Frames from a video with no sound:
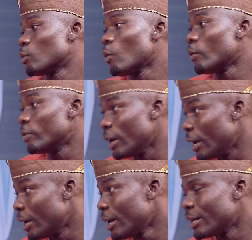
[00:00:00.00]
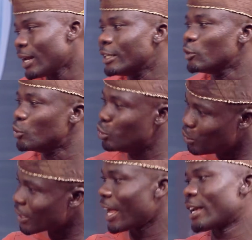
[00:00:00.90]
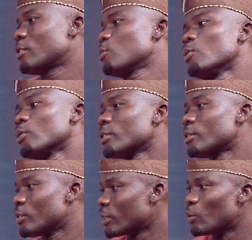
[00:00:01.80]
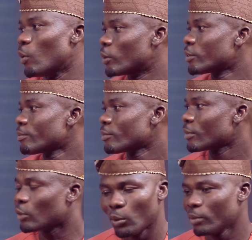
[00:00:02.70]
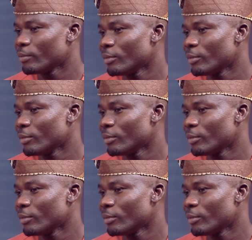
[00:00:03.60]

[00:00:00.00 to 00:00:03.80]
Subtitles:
the one there, that they will do it like you're the one. No.